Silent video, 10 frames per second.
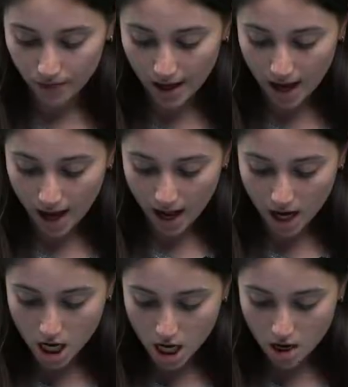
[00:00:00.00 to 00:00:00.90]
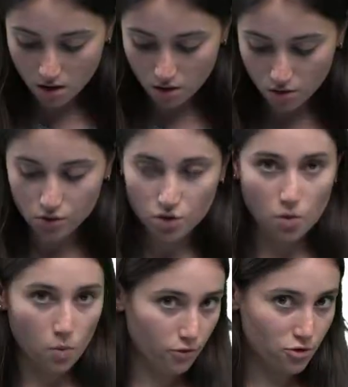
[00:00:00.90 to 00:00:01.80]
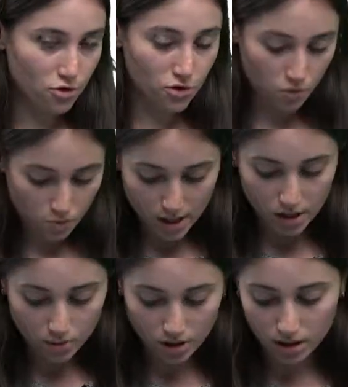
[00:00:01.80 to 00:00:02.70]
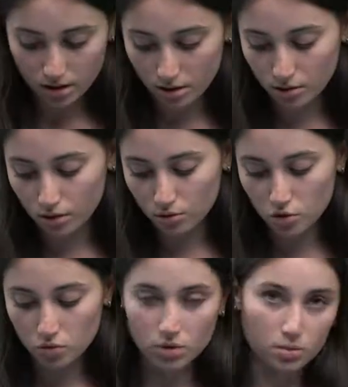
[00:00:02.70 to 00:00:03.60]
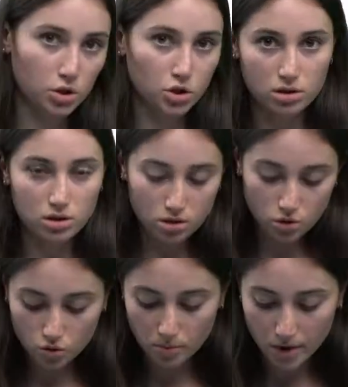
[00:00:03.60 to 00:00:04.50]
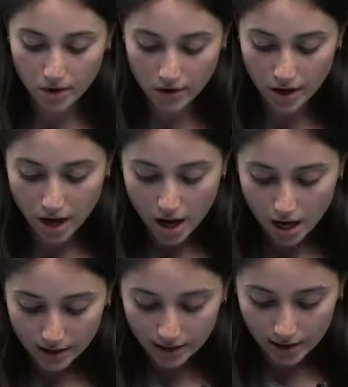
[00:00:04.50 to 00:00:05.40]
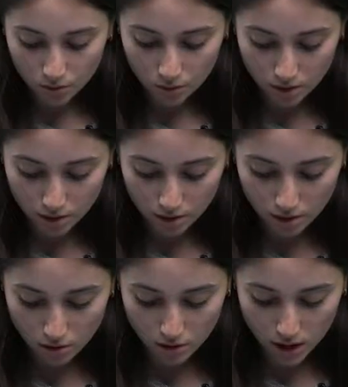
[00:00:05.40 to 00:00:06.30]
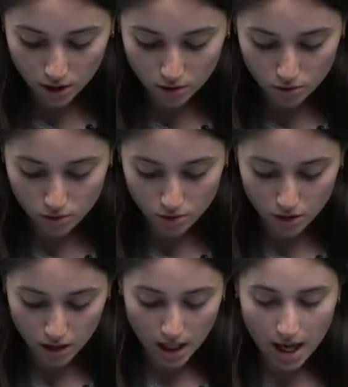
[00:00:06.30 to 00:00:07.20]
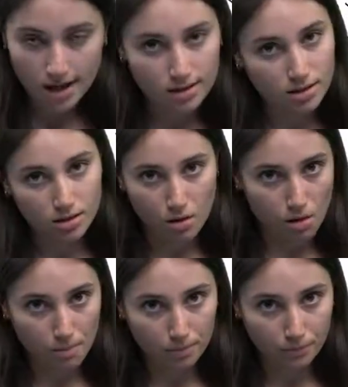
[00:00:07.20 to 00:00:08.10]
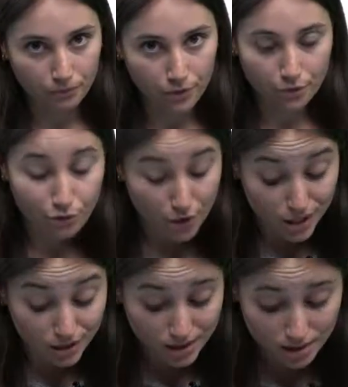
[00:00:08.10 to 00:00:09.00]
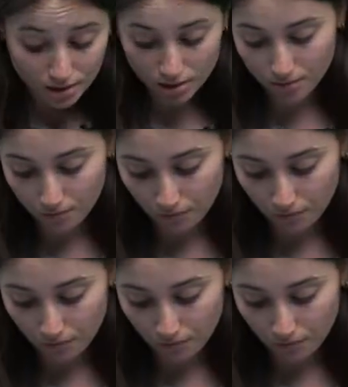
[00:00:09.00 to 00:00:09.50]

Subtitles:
Then, so first, why do we need a conclusion will be just a short part. Then we're going to look at some phrases